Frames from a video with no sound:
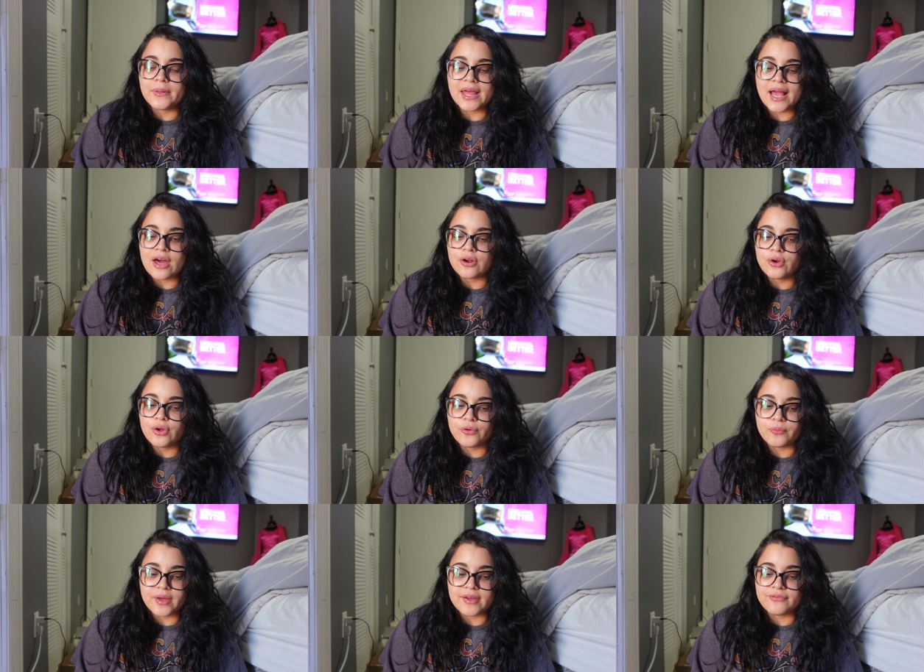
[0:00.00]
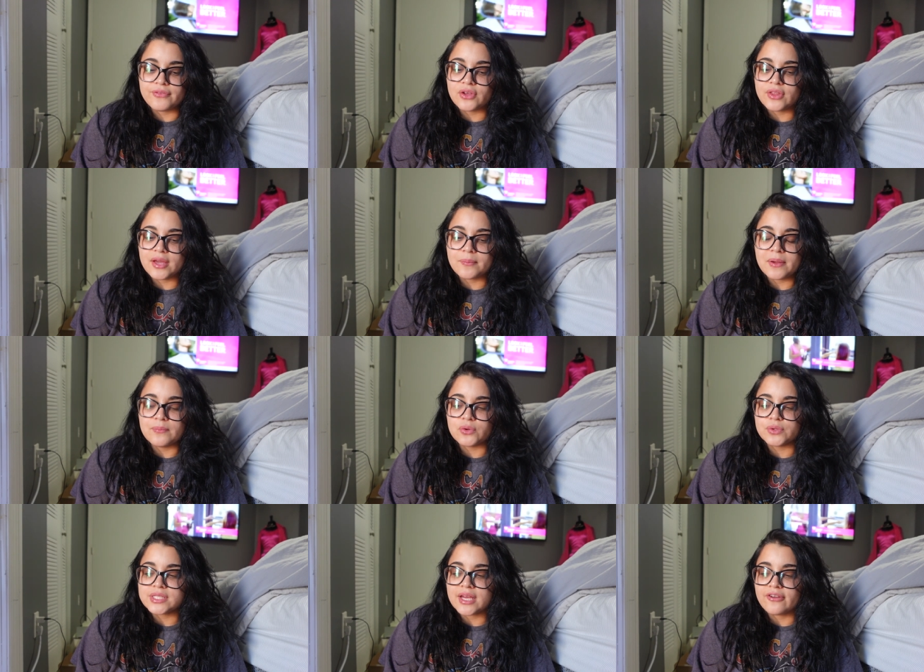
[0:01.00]
But, like, I don't know. I feel like my
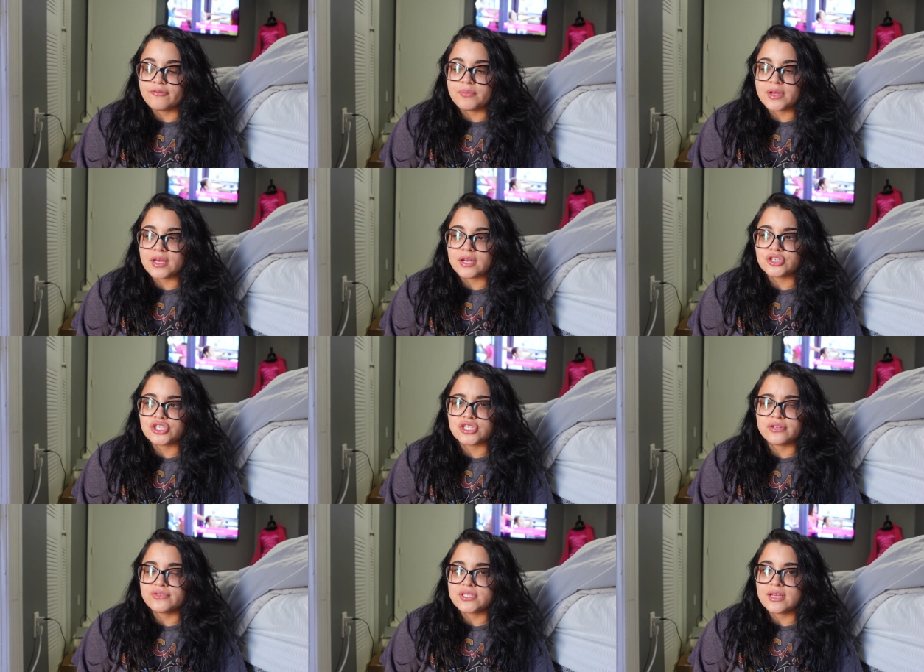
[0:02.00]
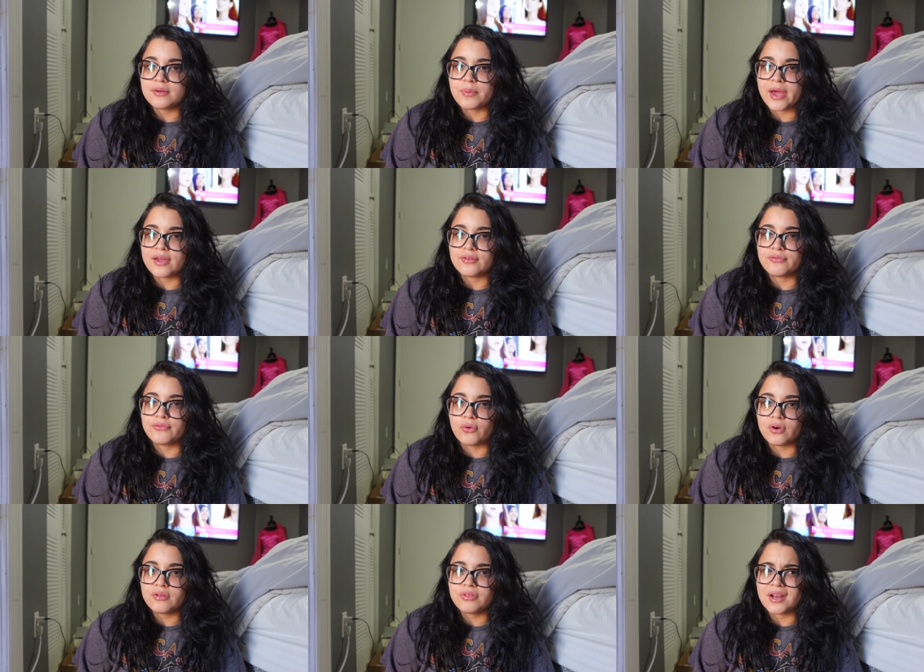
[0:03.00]
moods have been shifting back and
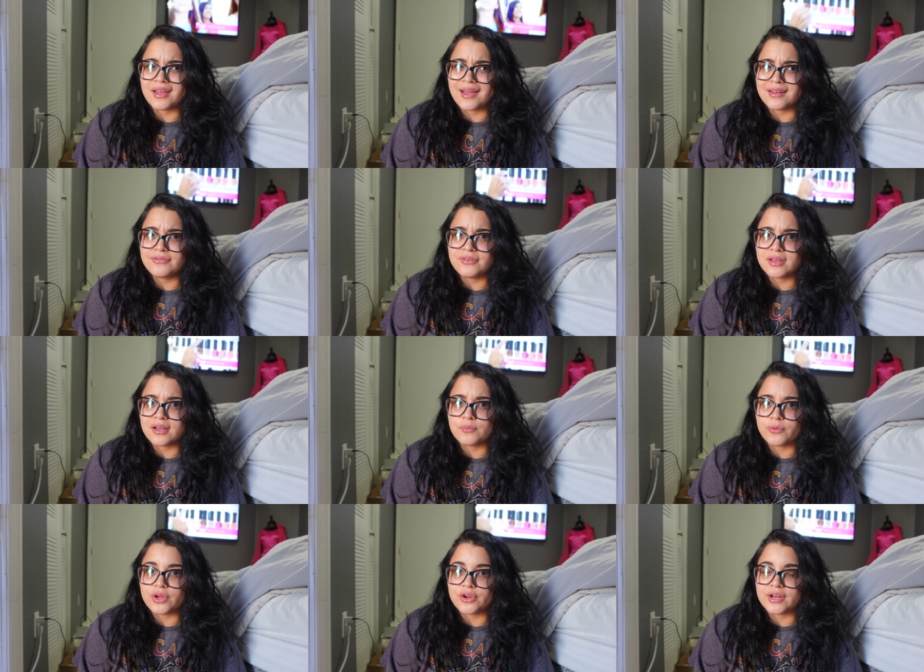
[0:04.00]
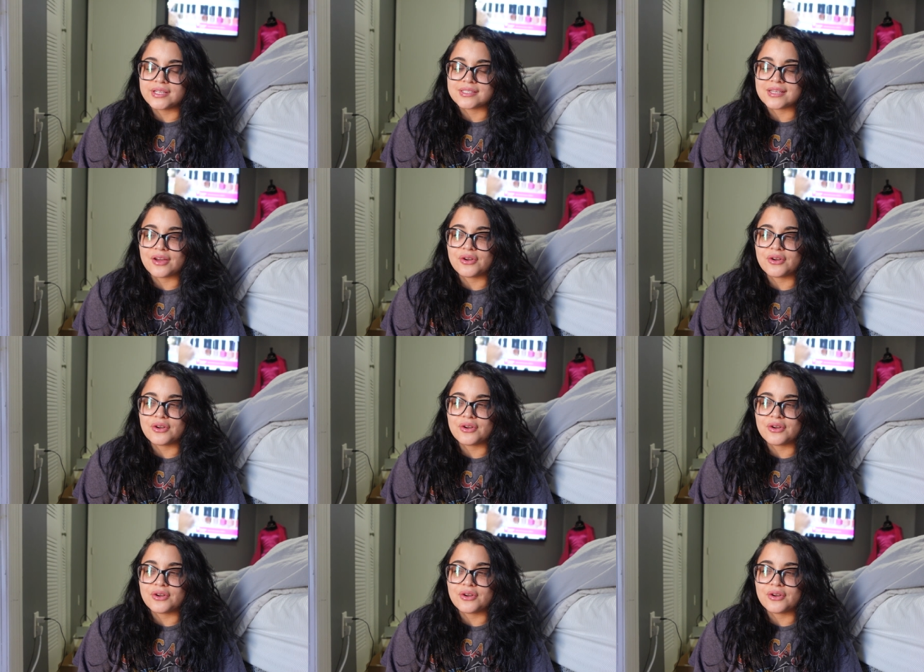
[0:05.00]
forth and I kind of feel like I'm going crazy.